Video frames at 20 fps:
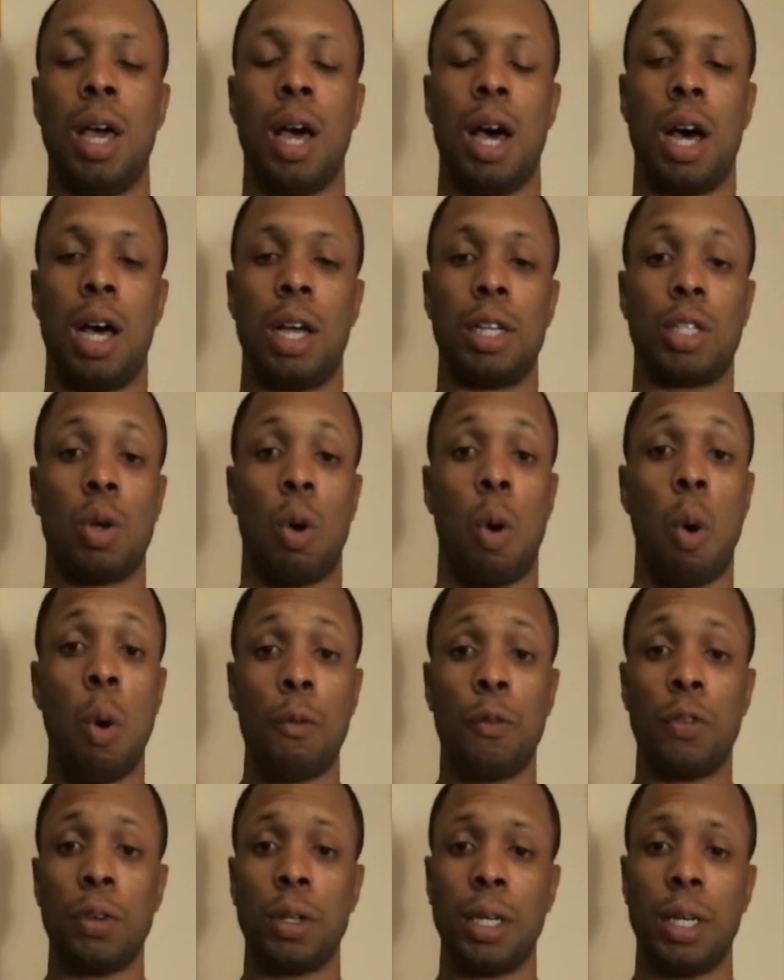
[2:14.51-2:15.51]
Uh, so
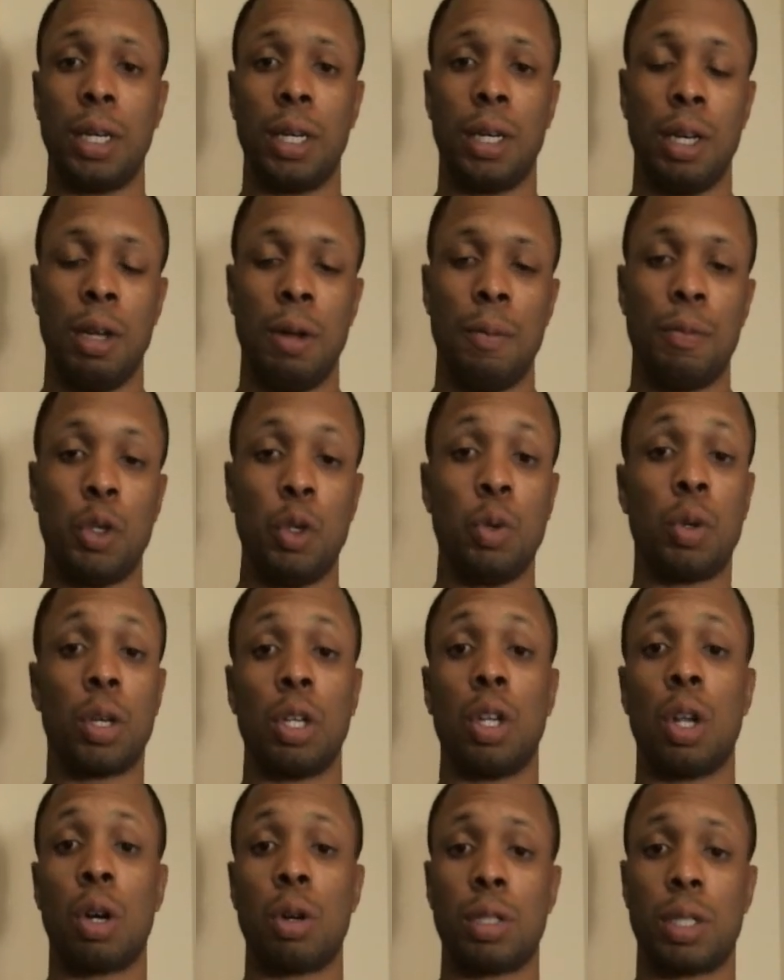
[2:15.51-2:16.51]
hopefully you
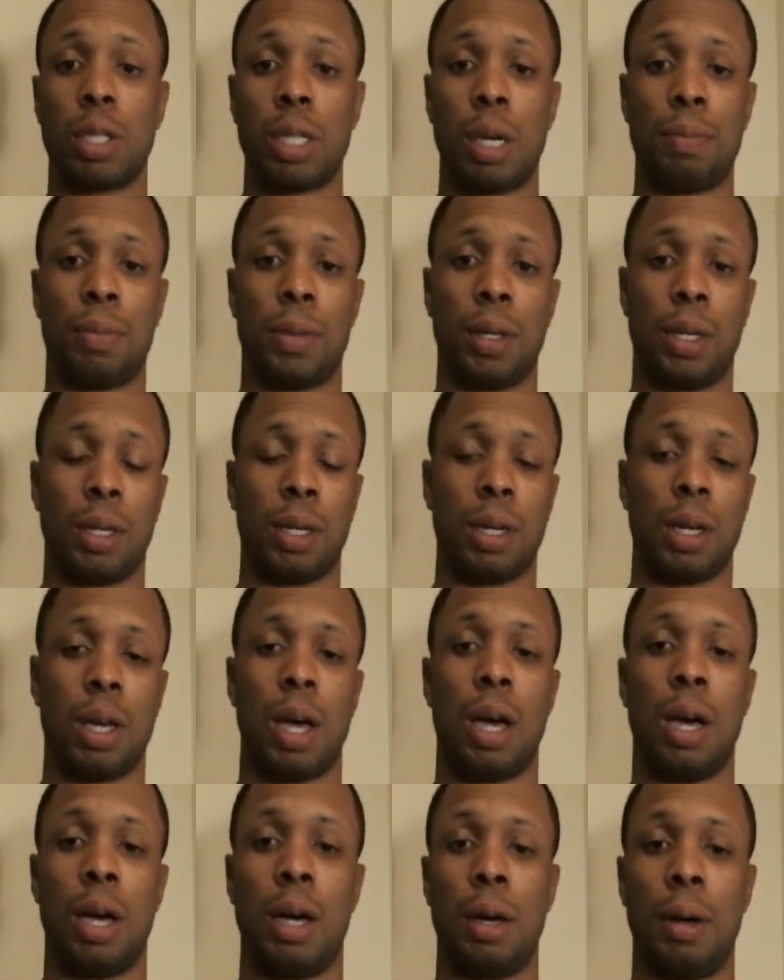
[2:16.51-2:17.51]
can learn something.
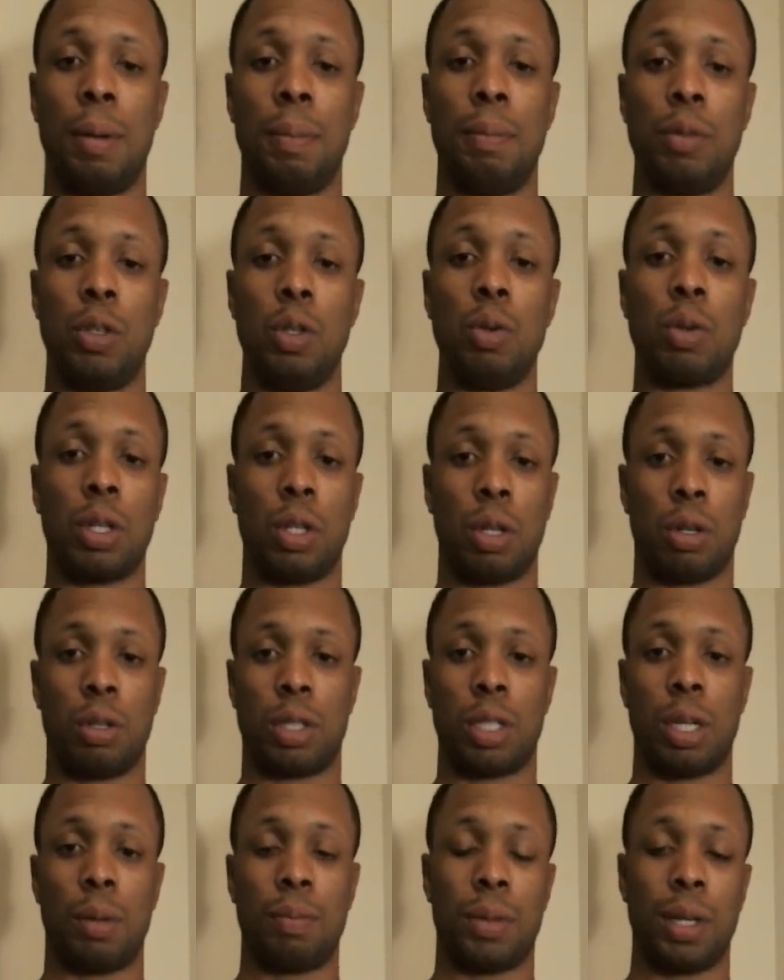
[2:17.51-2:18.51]
Um, you can learn
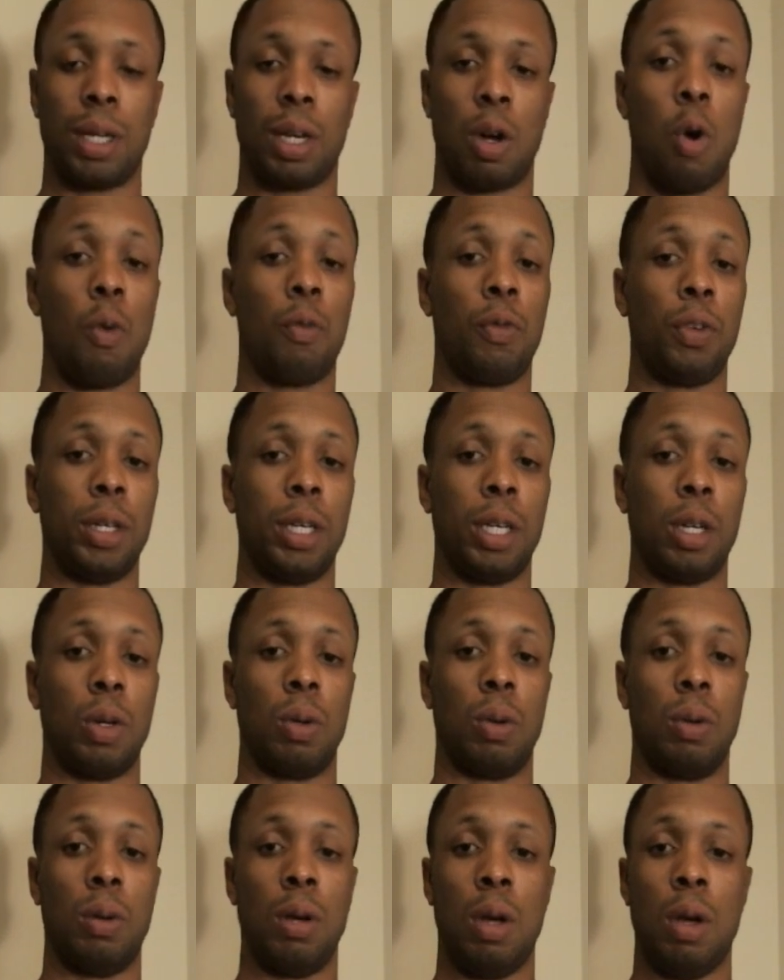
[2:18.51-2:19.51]
something. Hopefully
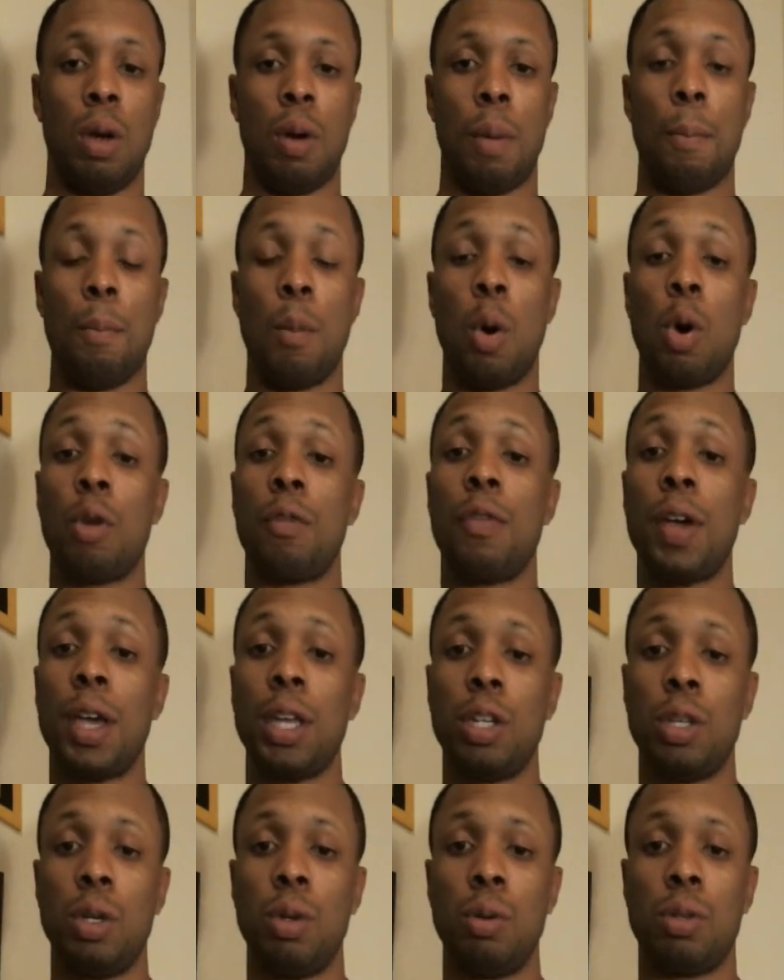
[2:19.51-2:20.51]
it'll
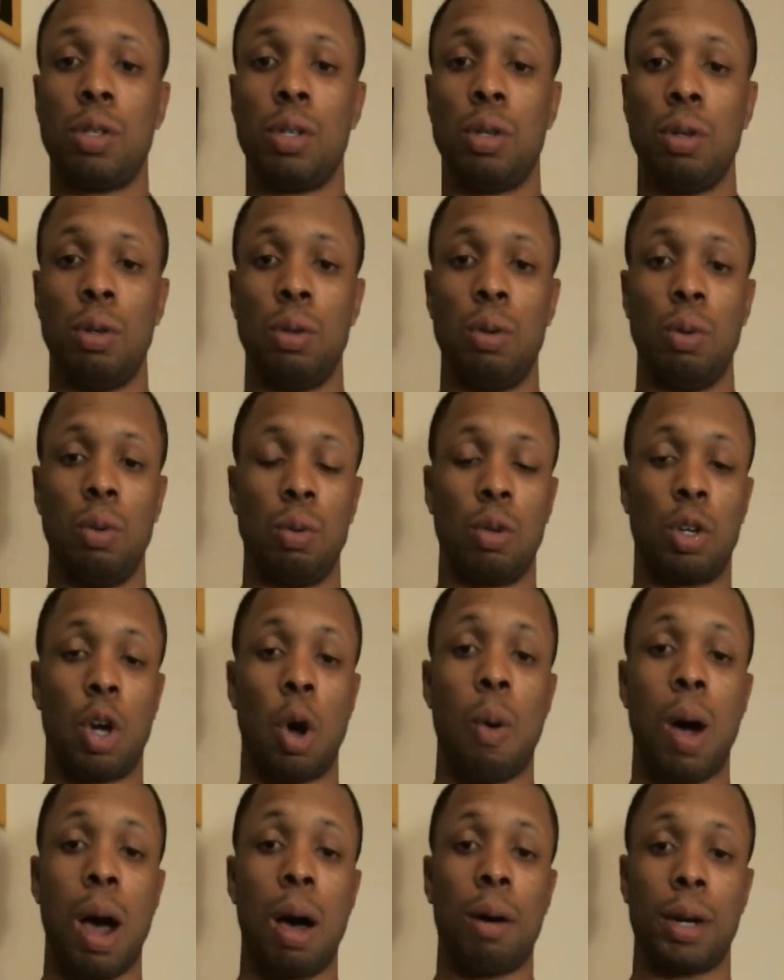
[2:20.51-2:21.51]
motivate you to
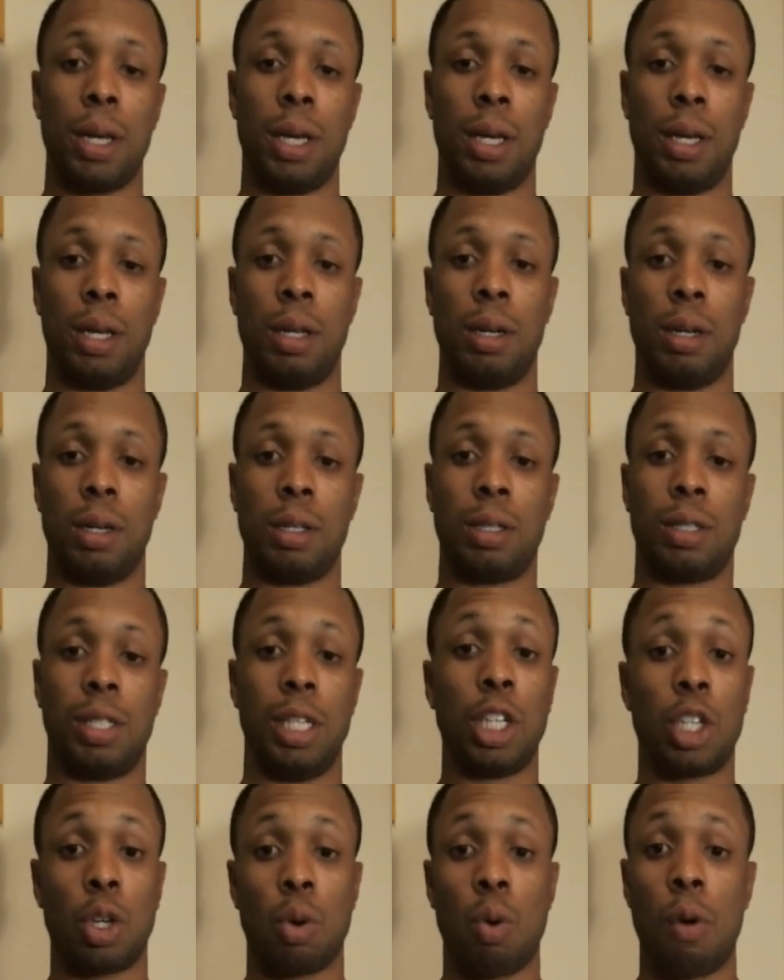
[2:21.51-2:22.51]
go out and
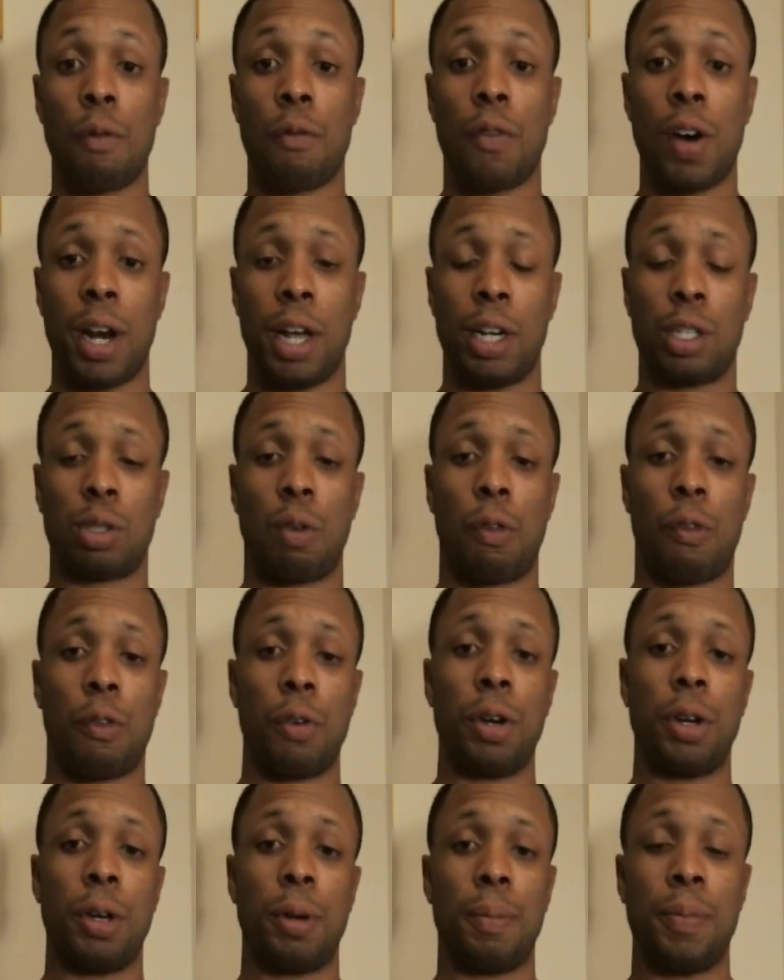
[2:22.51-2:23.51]
seek your own financial
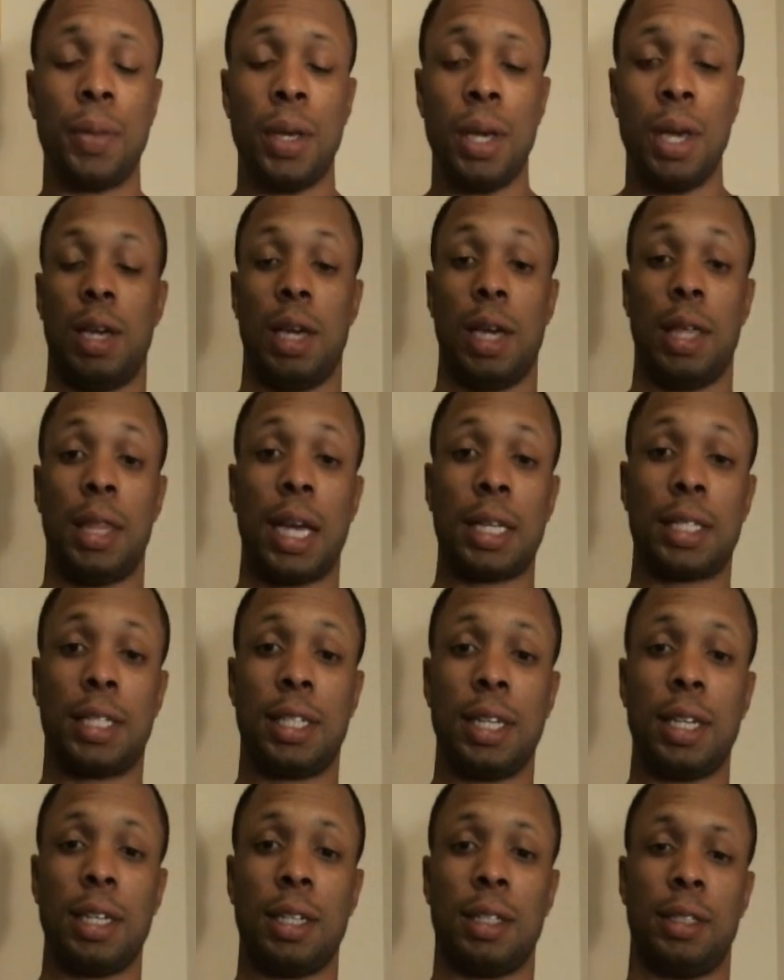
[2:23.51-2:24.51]
freedom. And that's
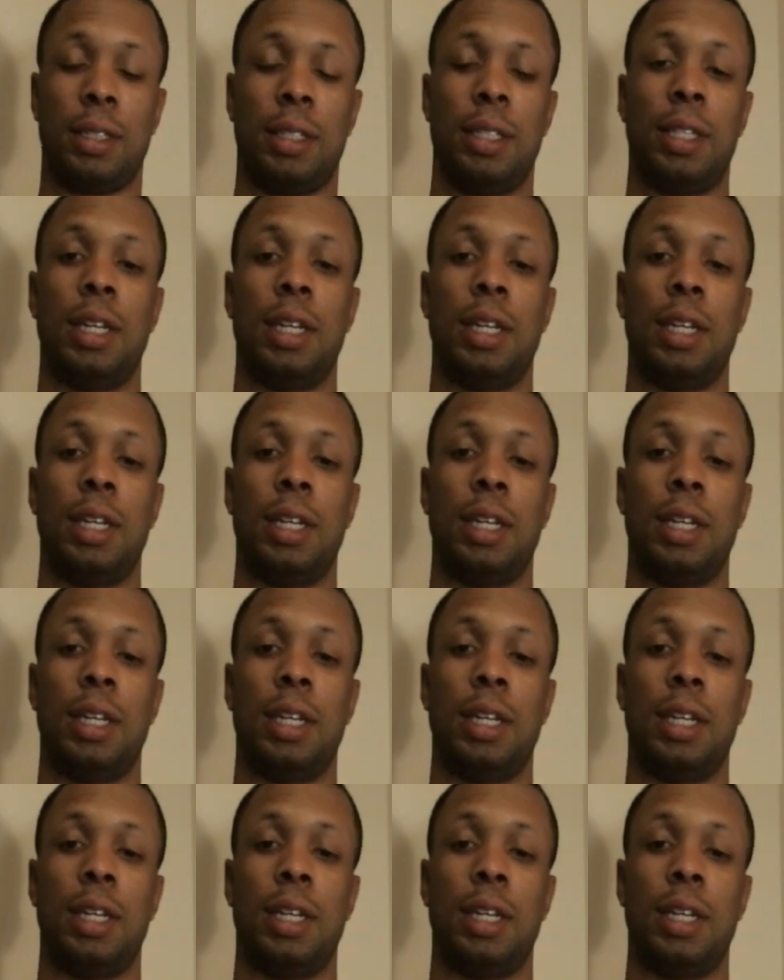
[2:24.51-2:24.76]
it.